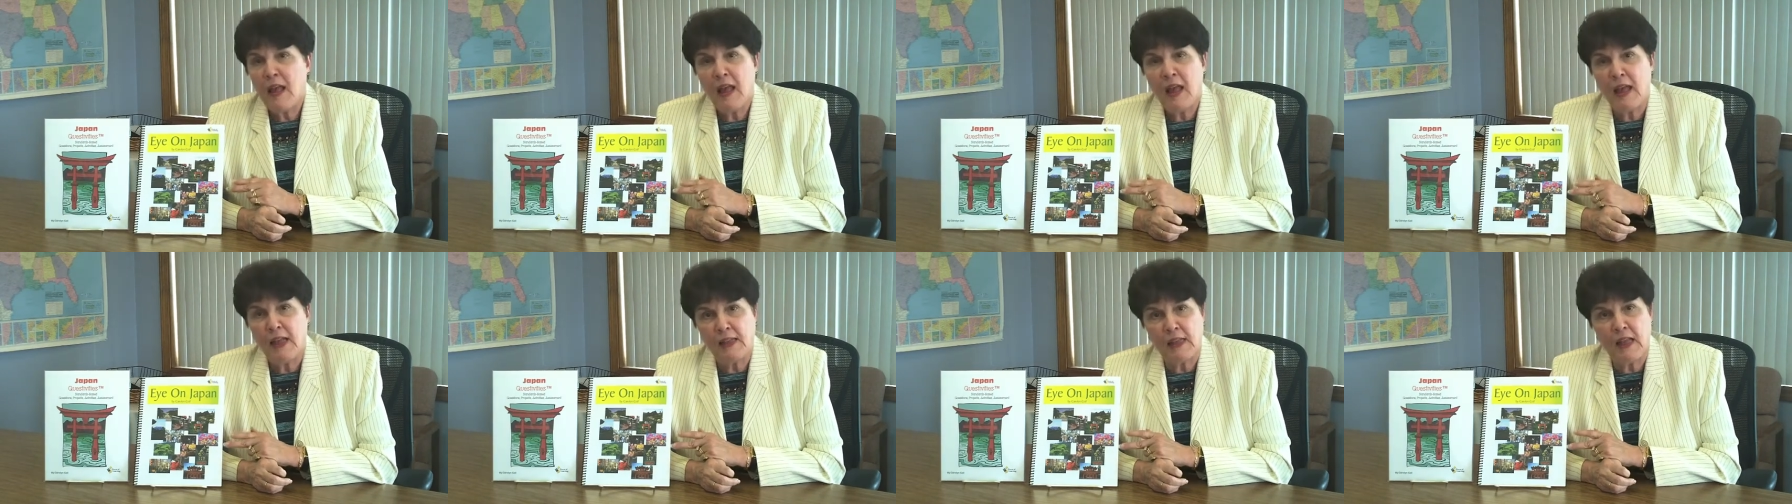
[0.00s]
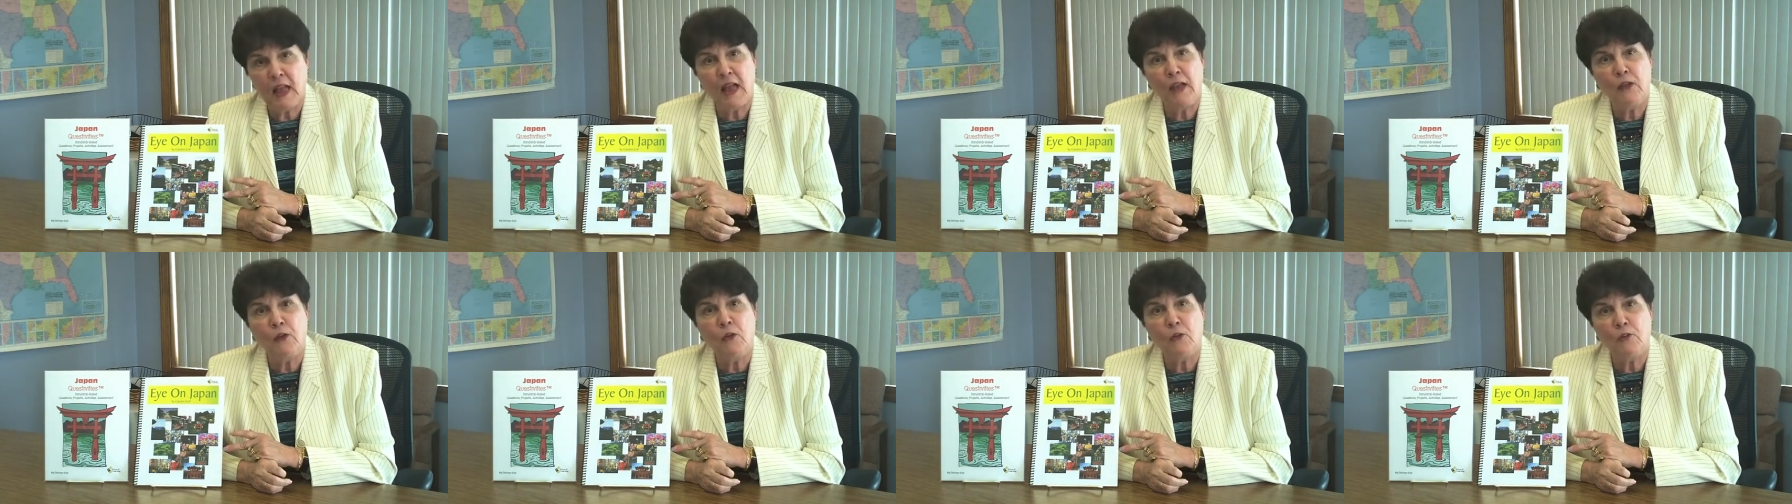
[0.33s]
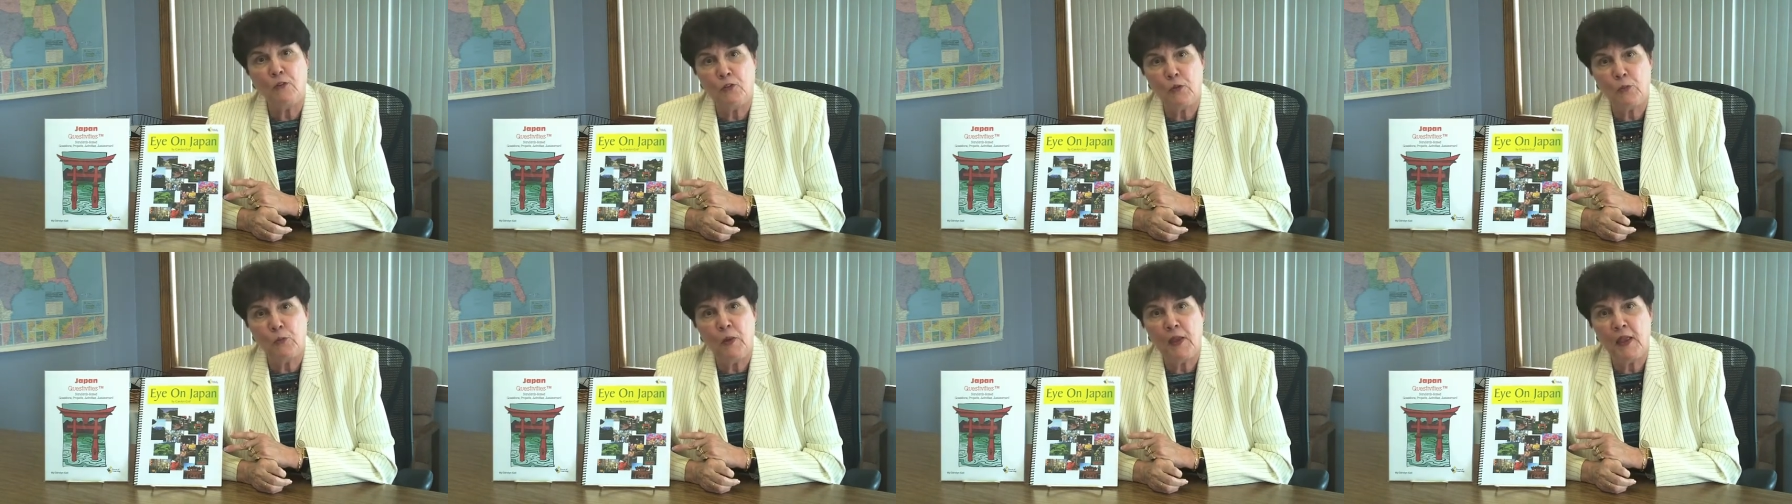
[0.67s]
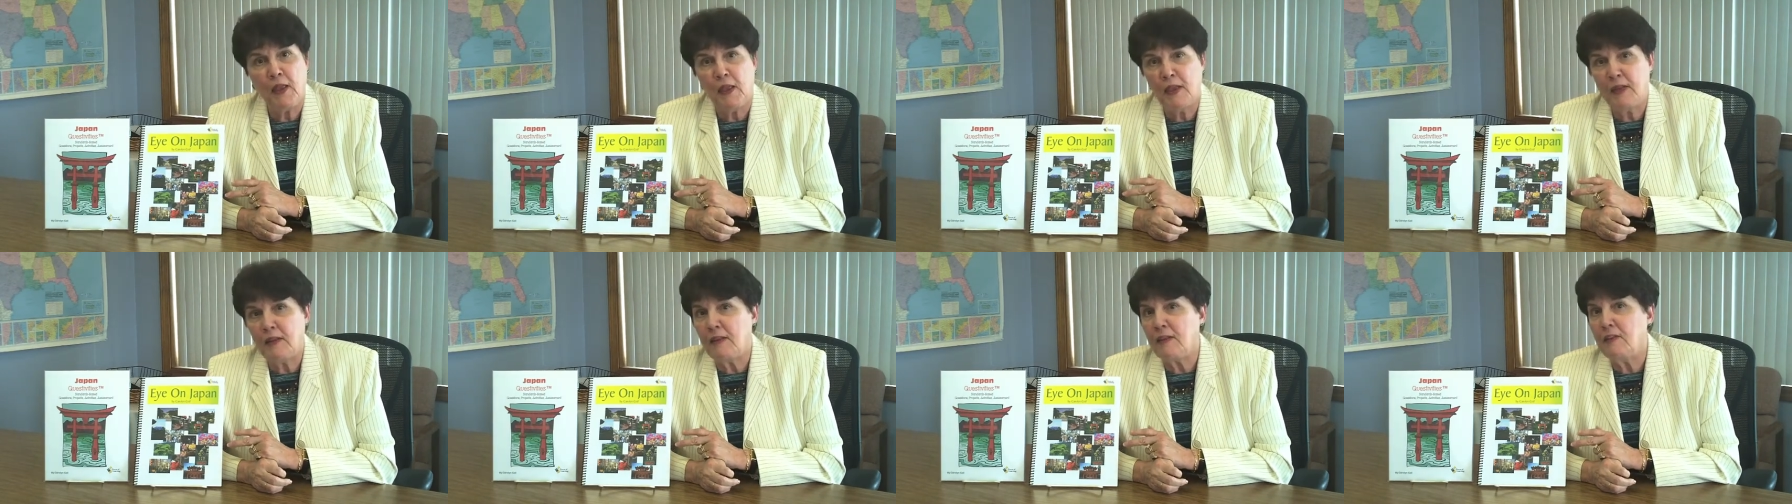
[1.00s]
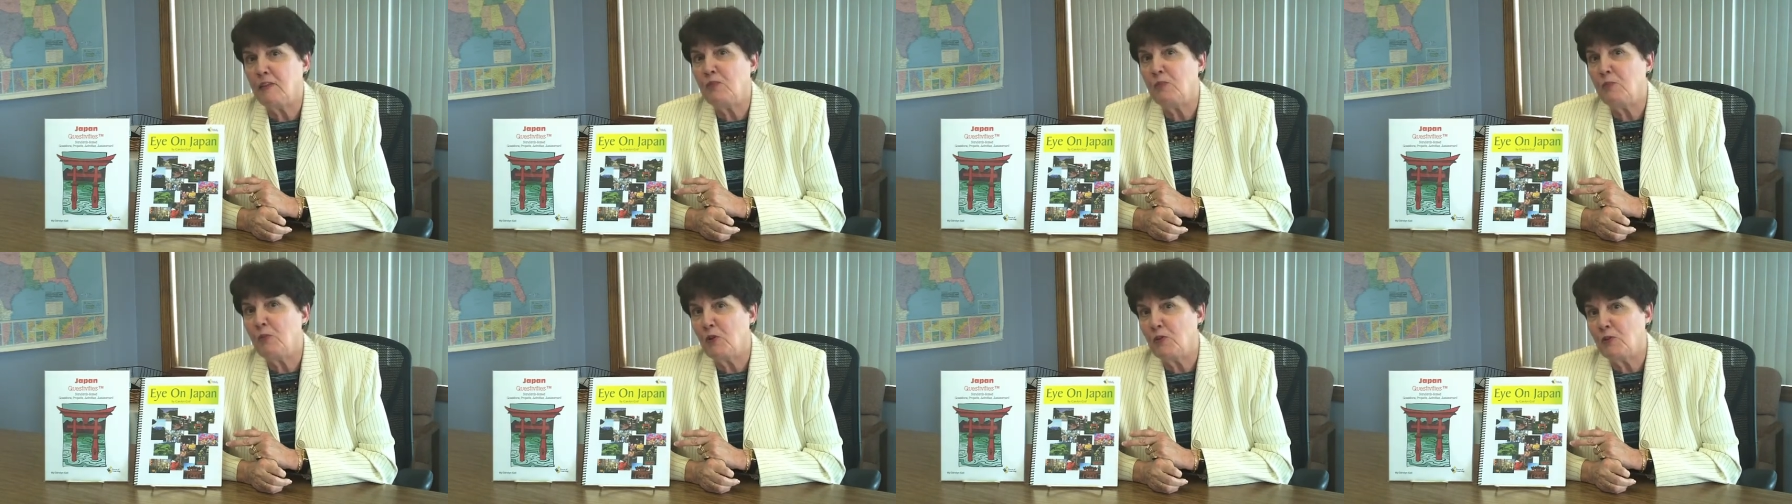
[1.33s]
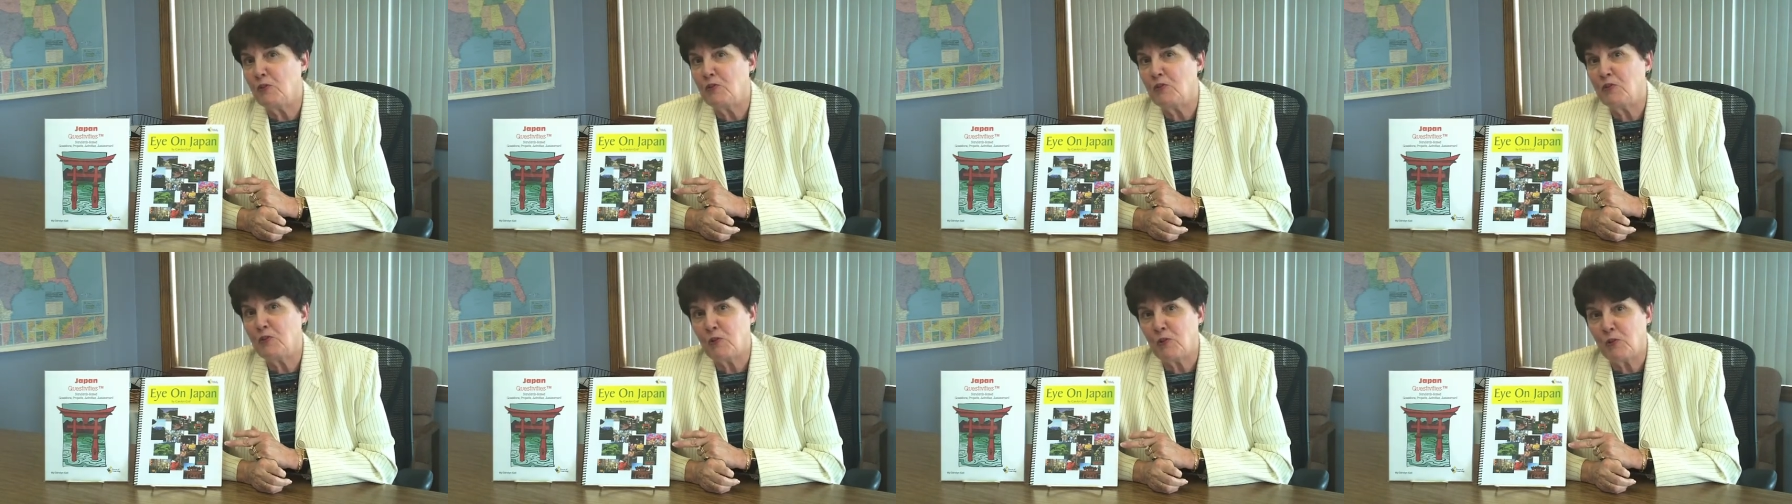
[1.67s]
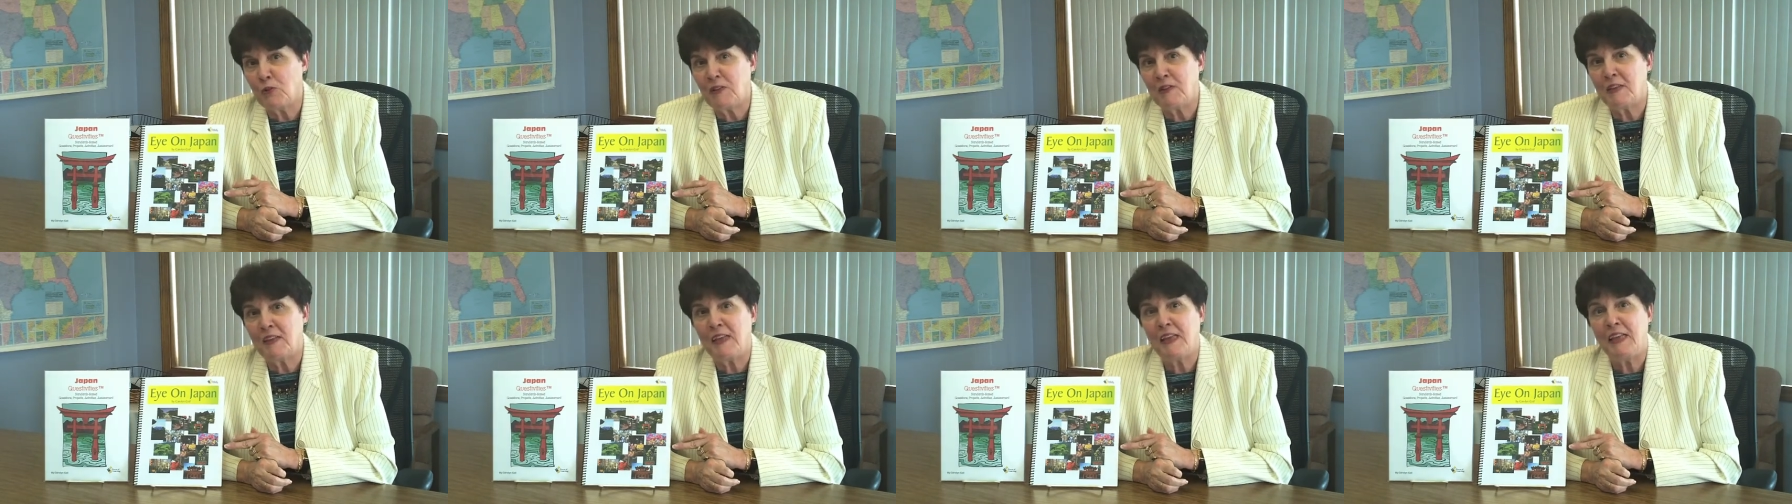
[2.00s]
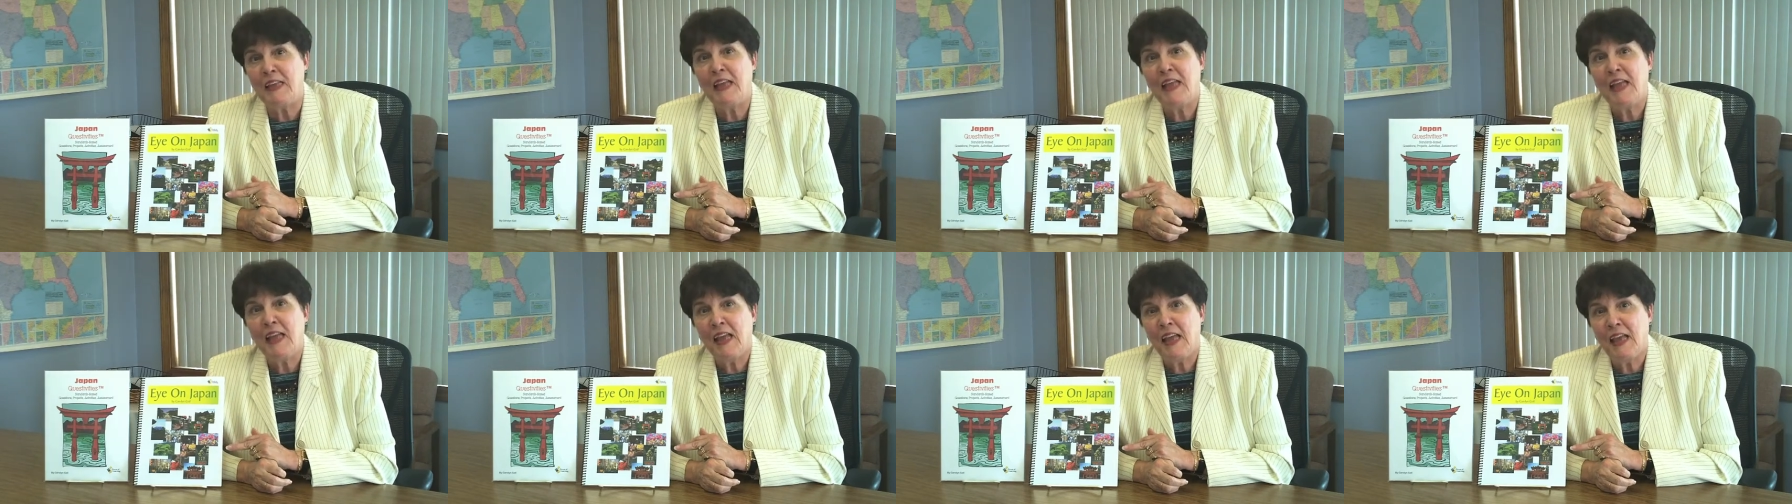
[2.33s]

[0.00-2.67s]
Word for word: and Eye on Japan is most certainly